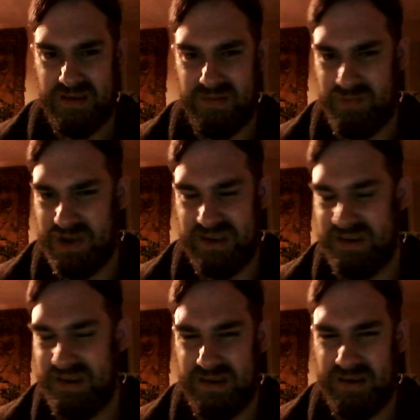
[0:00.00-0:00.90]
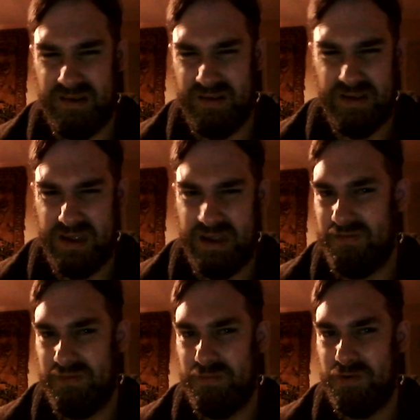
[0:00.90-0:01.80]
made her
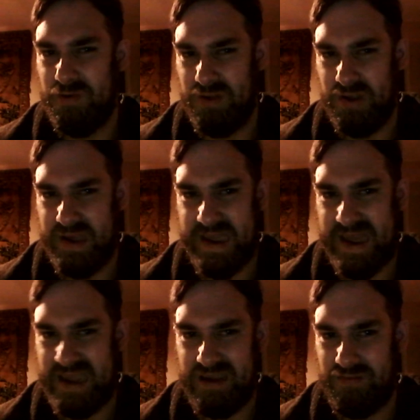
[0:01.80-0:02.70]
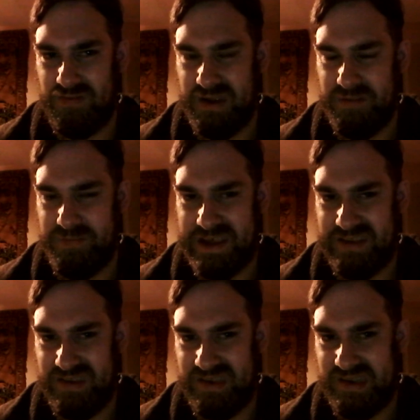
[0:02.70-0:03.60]
even more angry
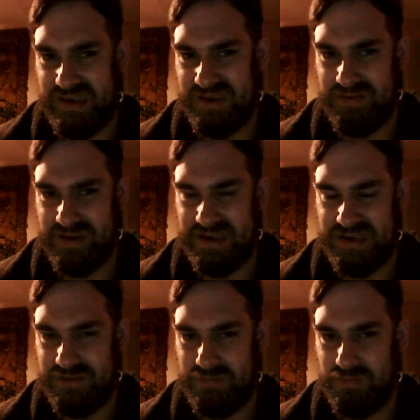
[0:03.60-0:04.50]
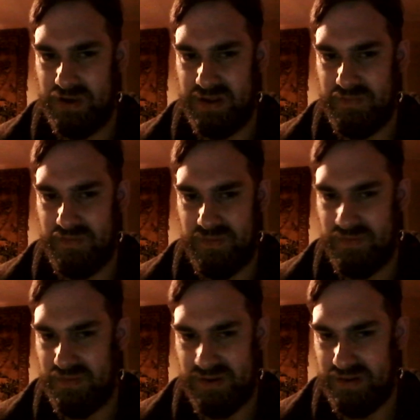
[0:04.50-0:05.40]
about the situation with
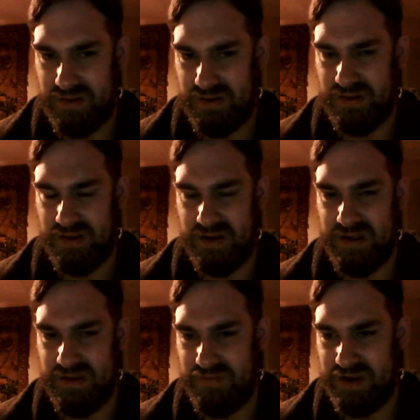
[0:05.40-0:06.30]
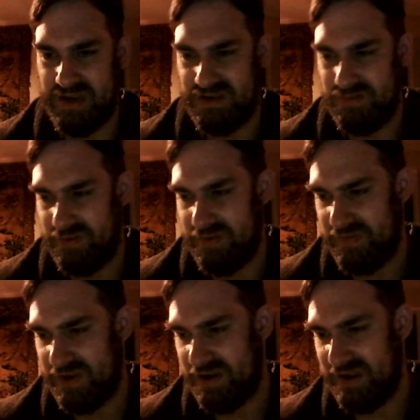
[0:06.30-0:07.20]
the racial
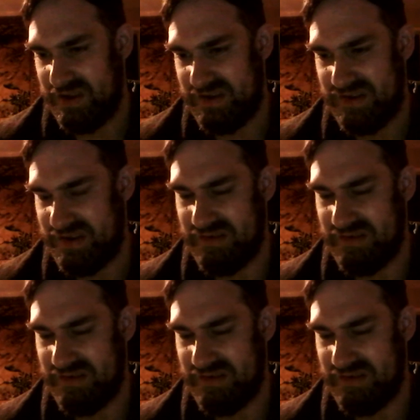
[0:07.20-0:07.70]
divide. So